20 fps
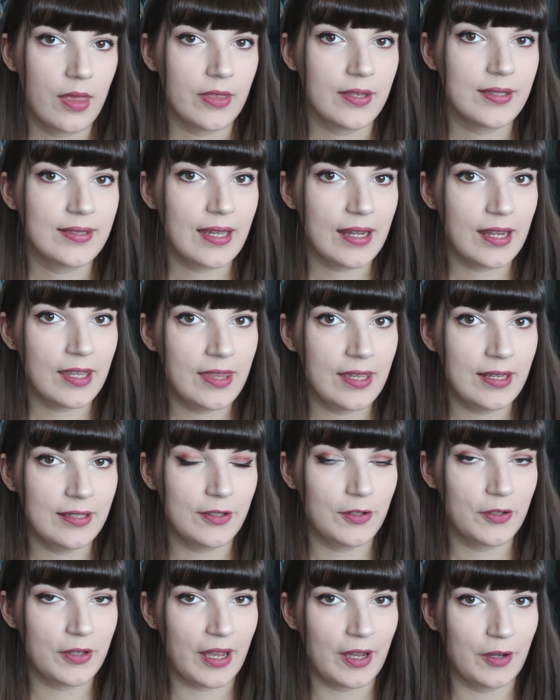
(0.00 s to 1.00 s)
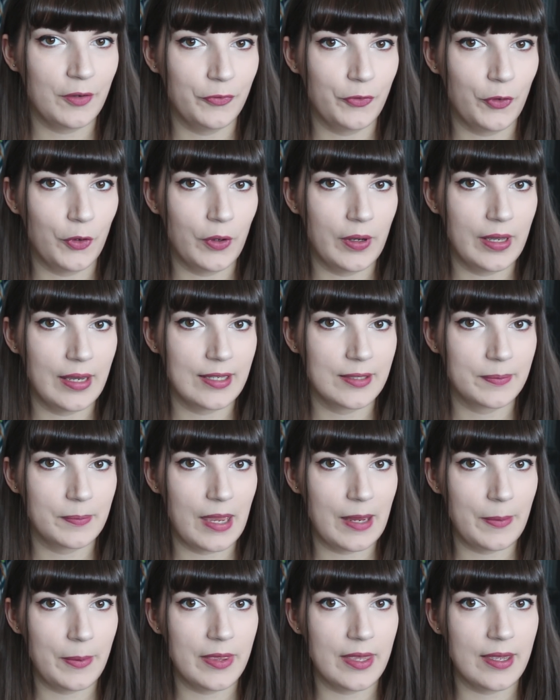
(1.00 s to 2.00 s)
The second thing to look out for is
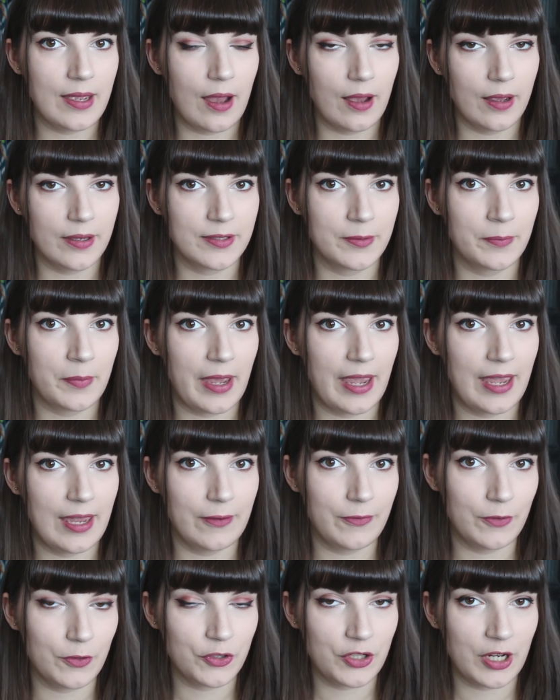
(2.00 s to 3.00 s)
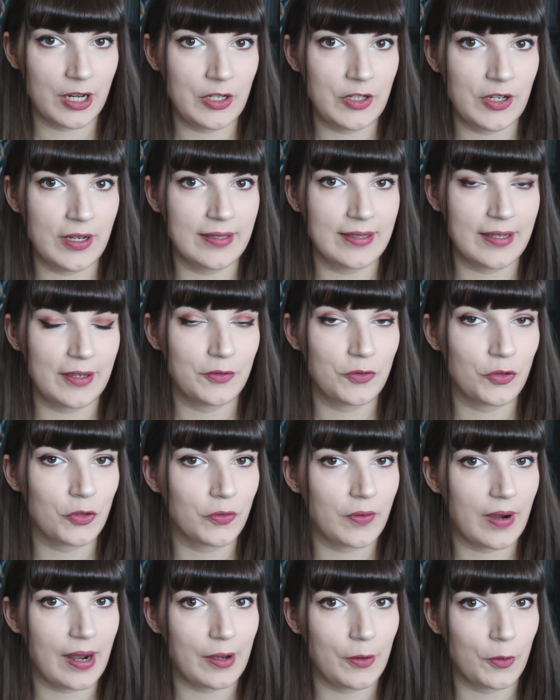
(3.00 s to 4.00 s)
maybe there are some behavioural changes in
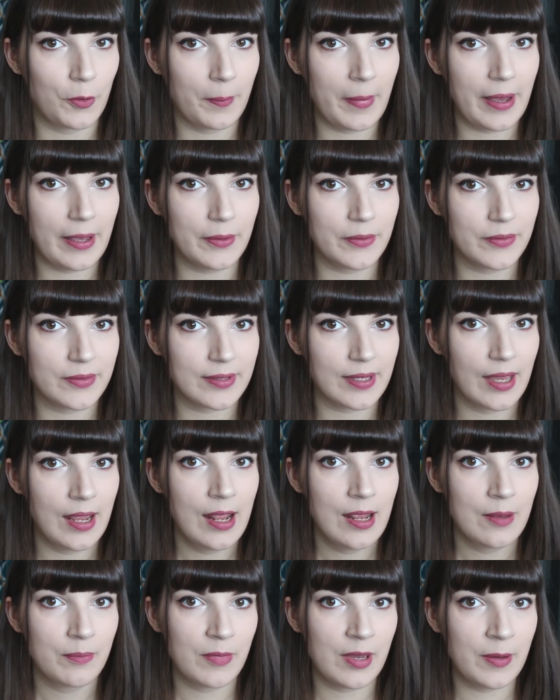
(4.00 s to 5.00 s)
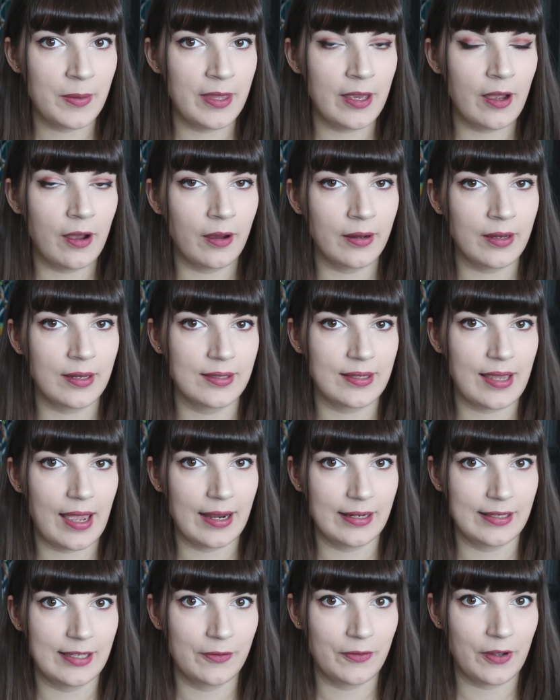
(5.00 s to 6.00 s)
your rat or mouse. Maybe they aren't as
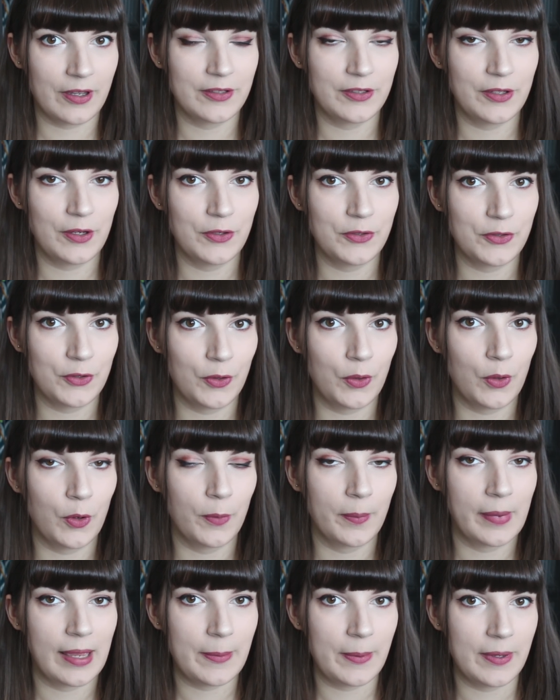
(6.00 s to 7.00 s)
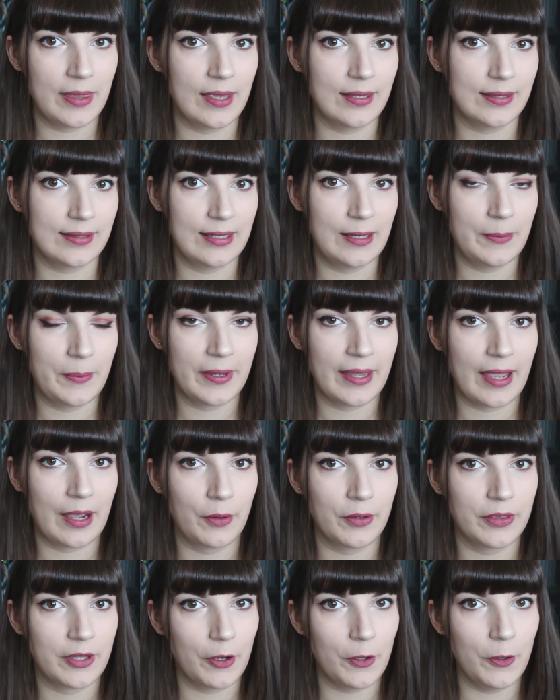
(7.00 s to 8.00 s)
active as usual, or maybe they're sleeping
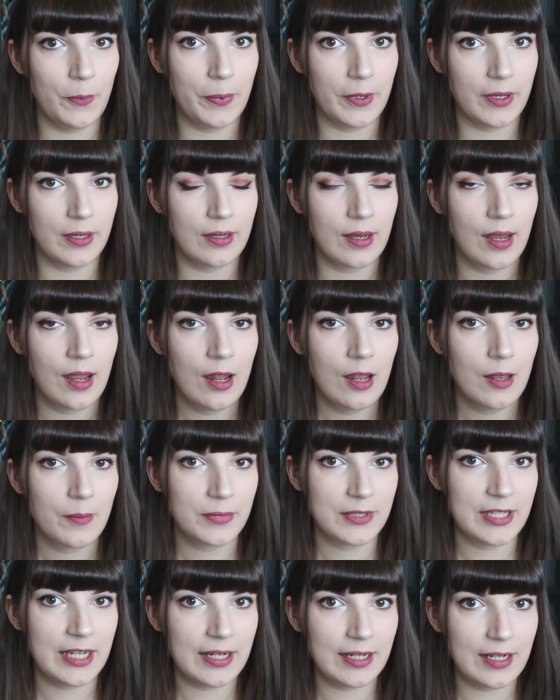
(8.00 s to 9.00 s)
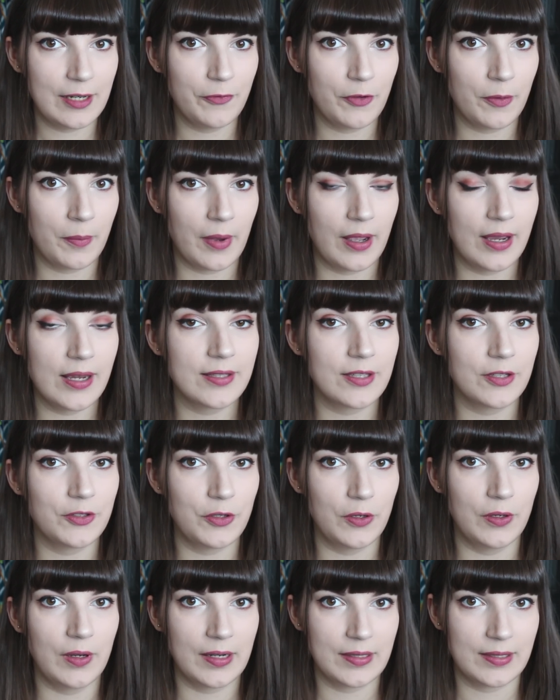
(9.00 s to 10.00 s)
out in the open. Particularly for mice that
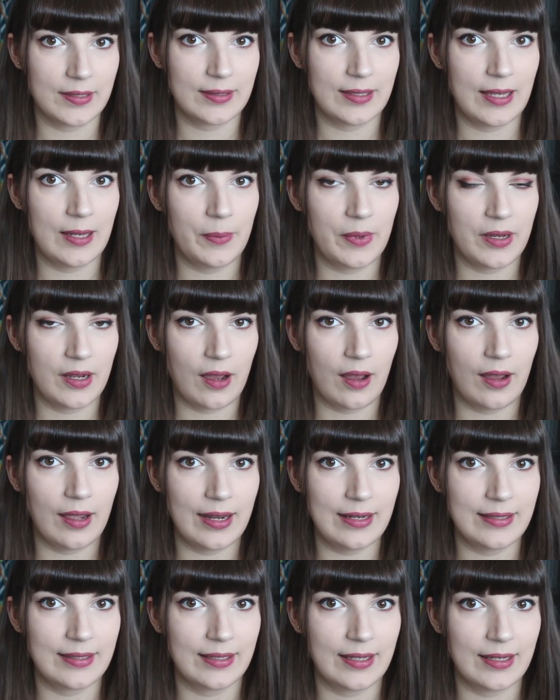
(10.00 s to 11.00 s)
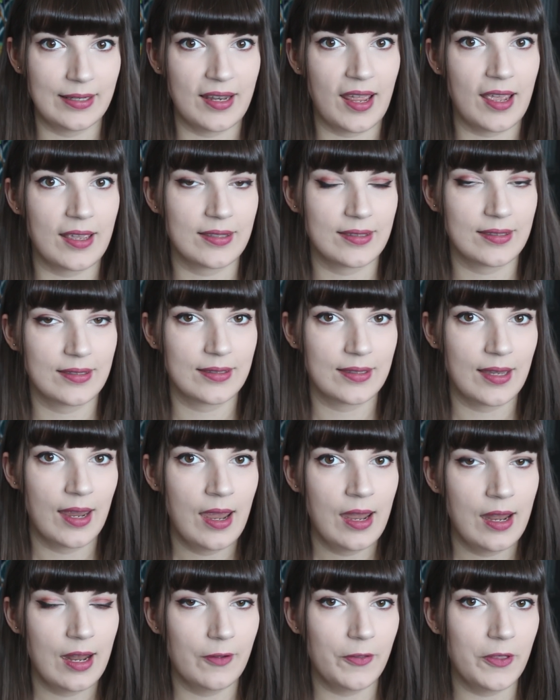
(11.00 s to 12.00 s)
do like to sleep in hides and in nests.
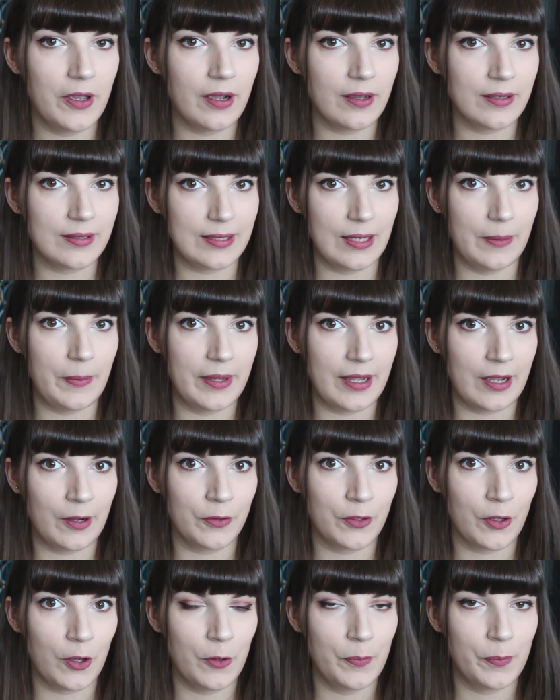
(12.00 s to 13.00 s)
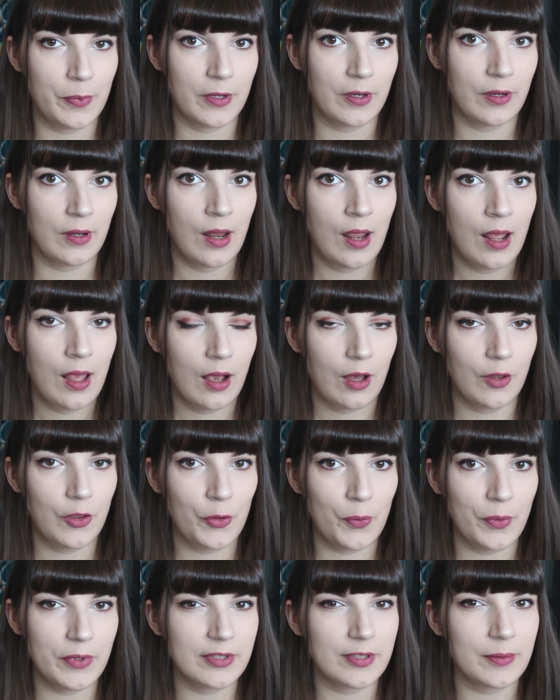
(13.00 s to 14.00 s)
If they are sleeping out in the open,
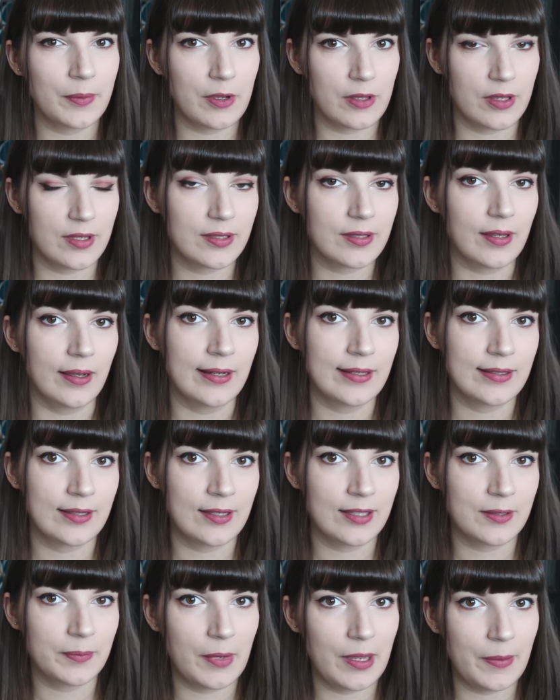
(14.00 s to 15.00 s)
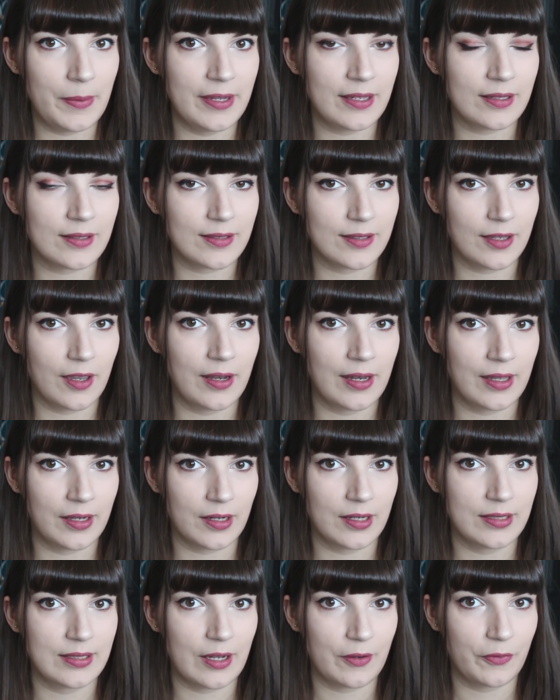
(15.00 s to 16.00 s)
along with some other signs, this may be concerning
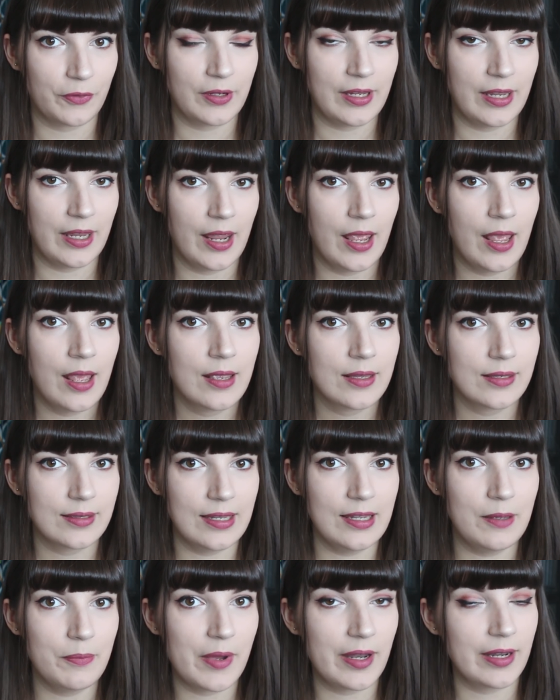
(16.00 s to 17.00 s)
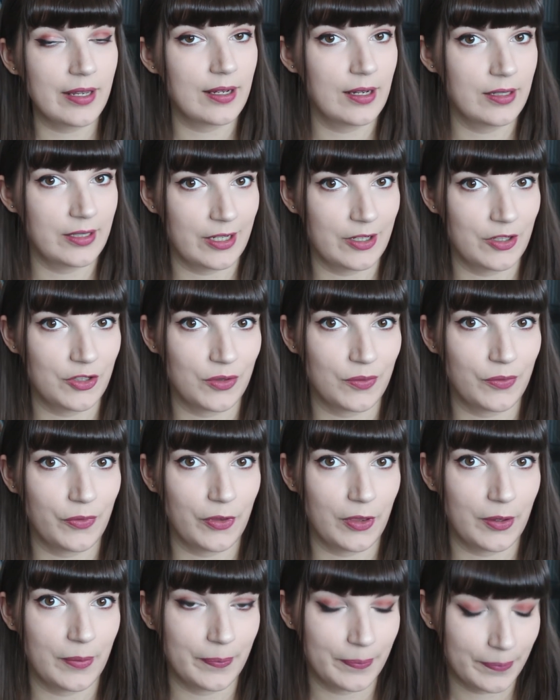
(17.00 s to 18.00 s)
and I definitely seek medical attention
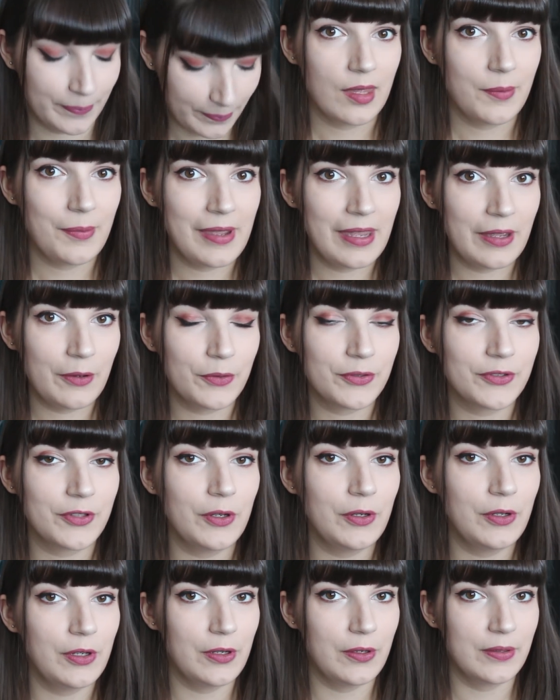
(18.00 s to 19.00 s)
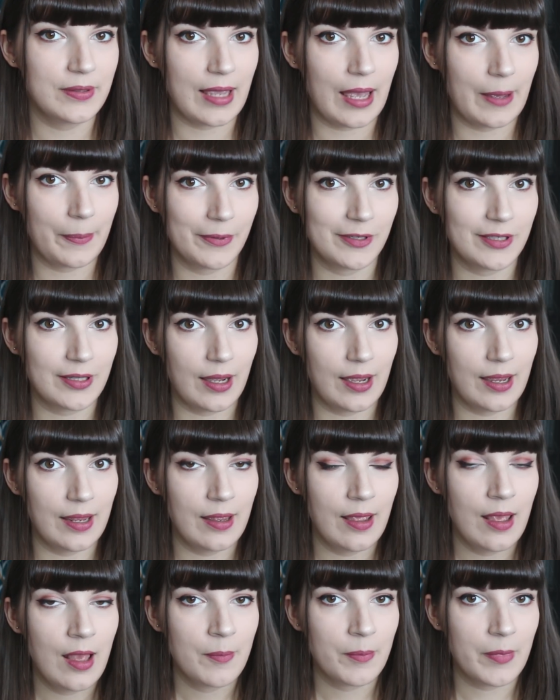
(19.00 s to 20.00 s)
for them. They may also lose
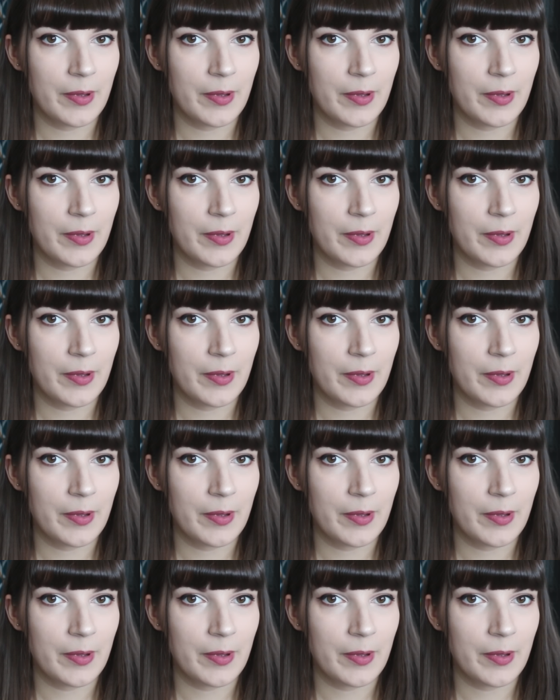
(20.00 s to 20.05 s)
appetite.